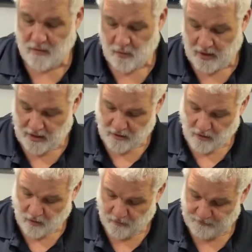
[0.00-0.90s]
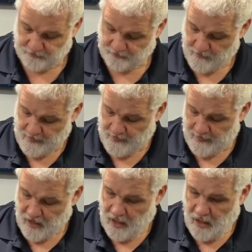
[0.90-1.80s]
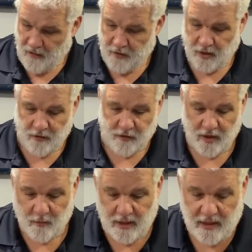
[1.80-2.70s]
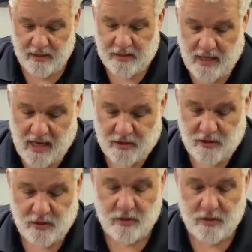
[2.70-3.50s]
and ready to go. The other thing we need is an oxygen